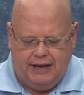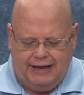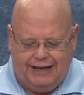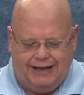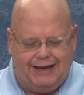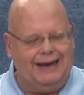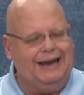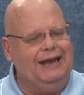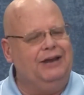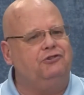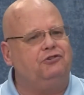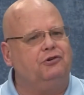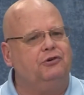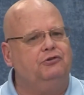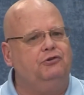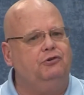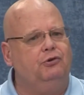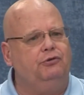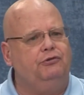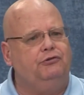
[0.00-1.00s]
it
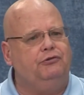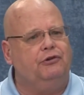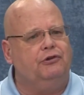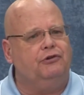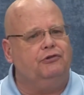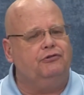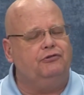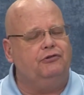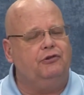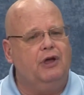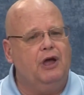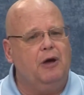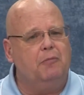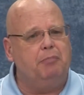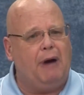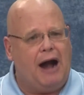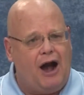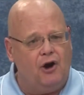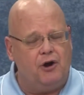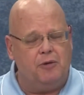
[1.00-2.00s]
introduces
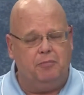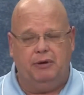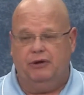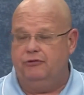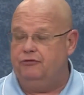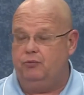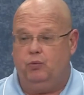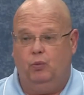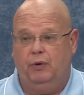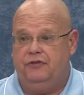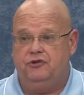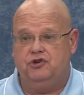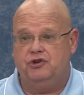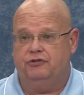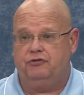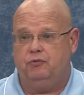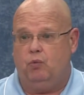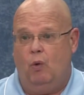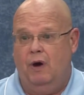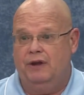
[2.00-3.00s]
Barnabas with
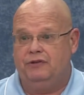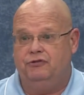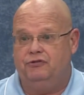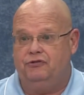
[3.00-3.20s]
just one